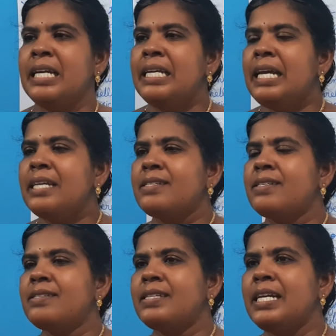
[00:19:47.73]
Next,
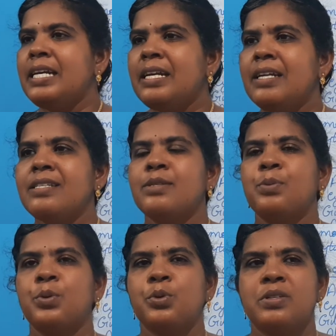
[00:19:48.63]
seedless
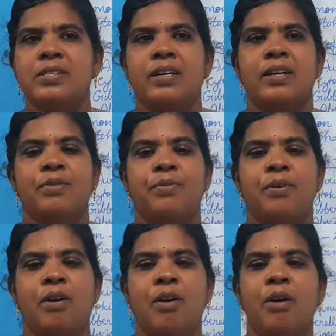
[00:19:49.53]
fruits are
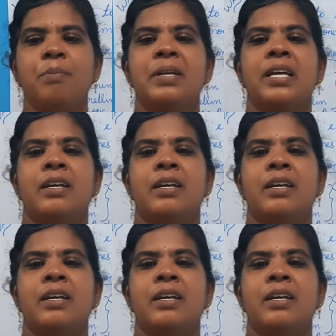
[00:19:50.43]
formed